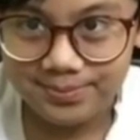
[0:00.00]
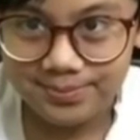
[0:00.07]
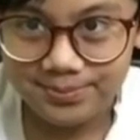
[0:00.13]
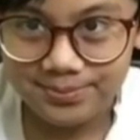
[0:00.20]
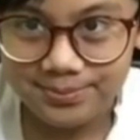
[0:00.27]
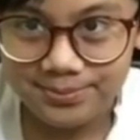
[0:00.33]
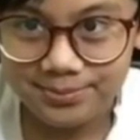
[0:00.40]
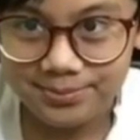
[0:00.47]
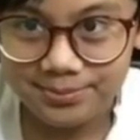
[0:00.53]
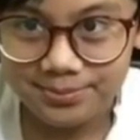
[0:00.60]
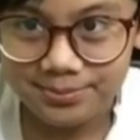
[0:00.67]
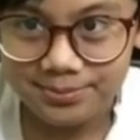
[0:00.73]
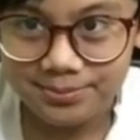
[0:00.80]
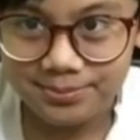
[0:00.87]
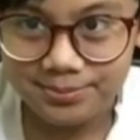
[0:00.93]

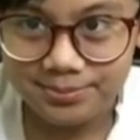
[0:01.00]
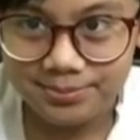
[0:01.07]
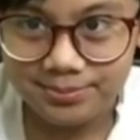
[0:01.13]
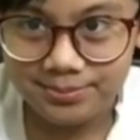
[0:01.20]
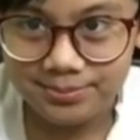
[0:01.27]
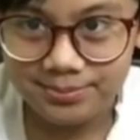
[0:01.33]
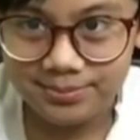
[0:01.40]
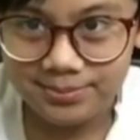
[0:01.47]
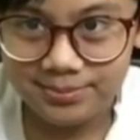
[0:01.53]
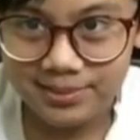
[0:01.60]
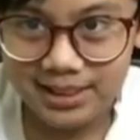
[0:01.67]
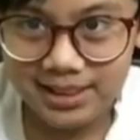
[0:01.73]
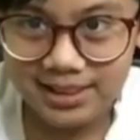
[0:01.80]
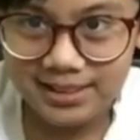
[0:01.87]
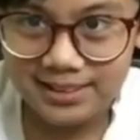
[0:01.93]

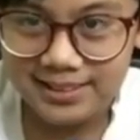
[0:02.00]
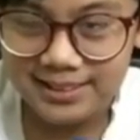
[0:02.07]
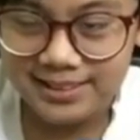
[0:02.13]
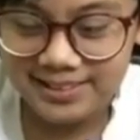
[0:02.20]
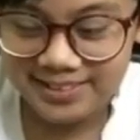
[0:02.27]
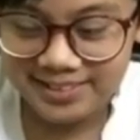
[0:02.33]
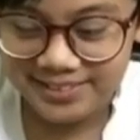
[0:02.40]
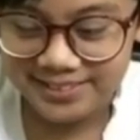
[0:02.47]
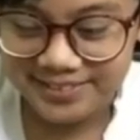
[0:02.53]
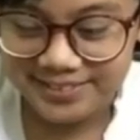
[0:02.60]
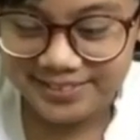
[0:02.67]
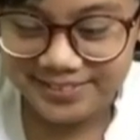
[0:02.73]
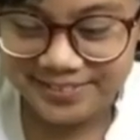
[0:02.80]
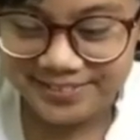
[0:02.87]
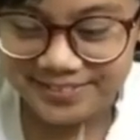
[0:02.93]

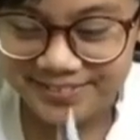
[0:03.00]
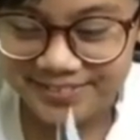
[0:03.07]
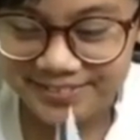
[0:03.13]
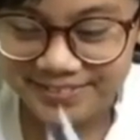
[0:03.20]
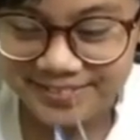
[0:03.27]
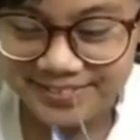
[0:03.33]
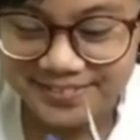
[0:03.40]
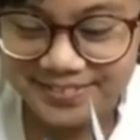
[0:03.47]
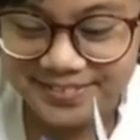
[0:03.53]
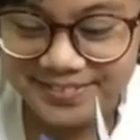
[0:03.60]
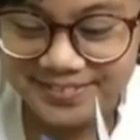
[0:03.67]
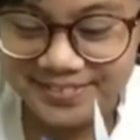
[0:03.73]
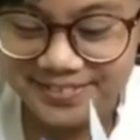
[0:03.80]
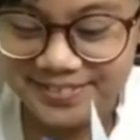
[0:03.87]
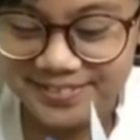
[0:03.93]

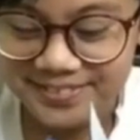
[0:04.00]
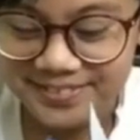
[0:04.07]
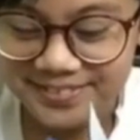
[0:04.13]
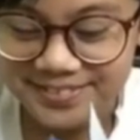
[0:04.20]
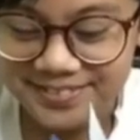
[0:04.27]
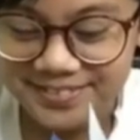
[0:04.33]
Nothing is said.